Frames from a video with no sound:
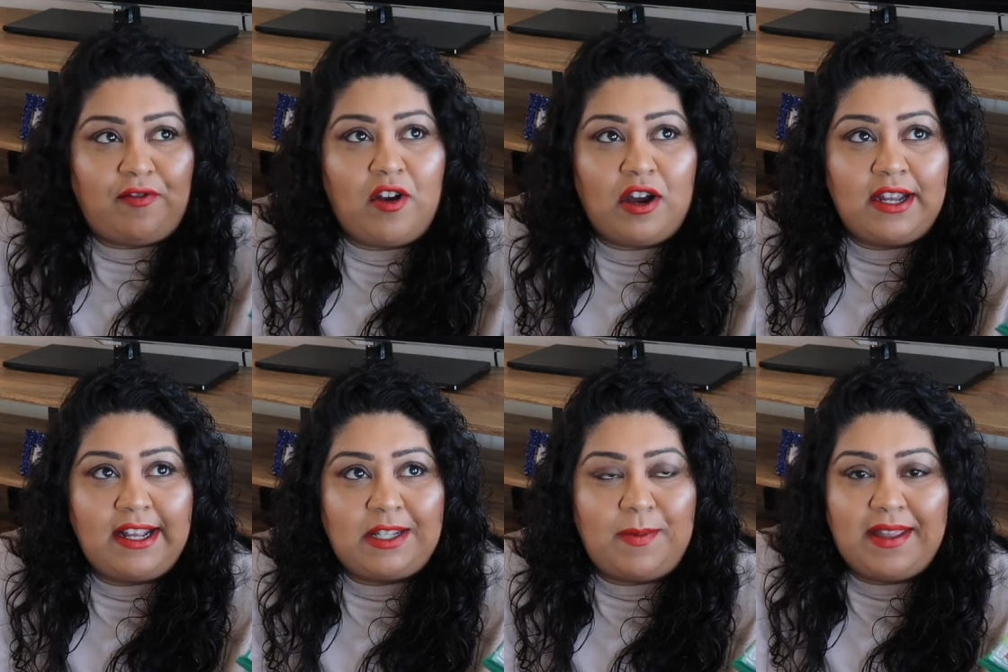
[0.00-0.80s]

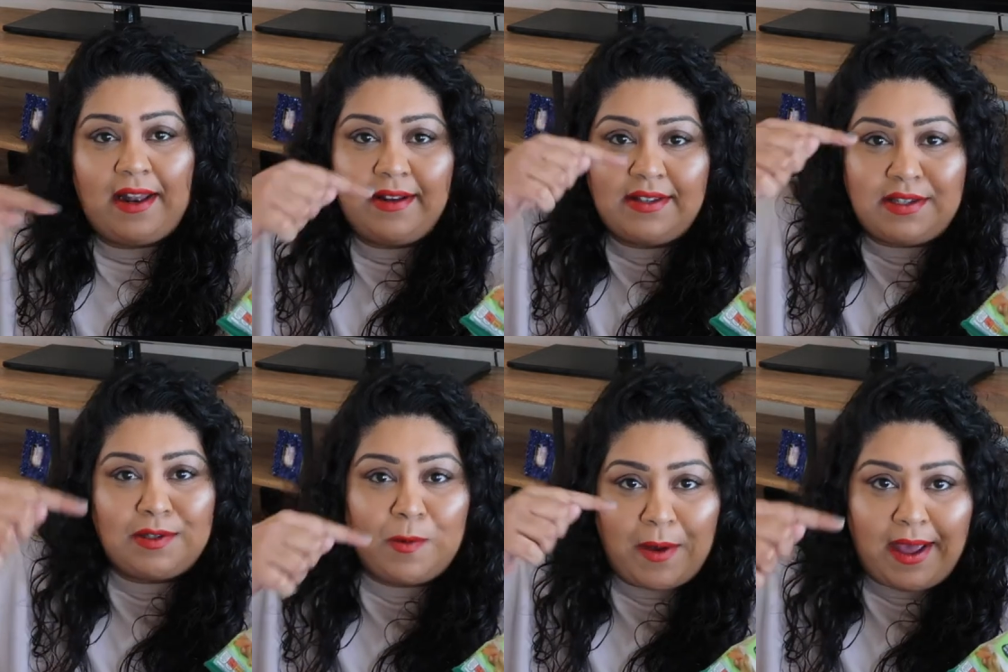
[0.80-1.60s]
fries, but they're like
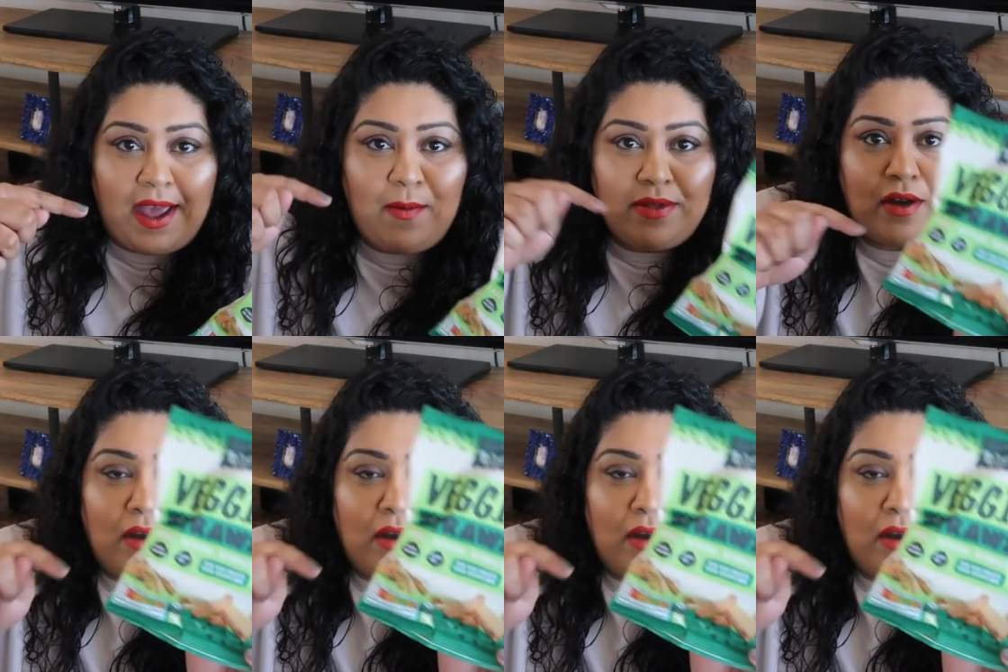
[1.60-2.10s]
square with a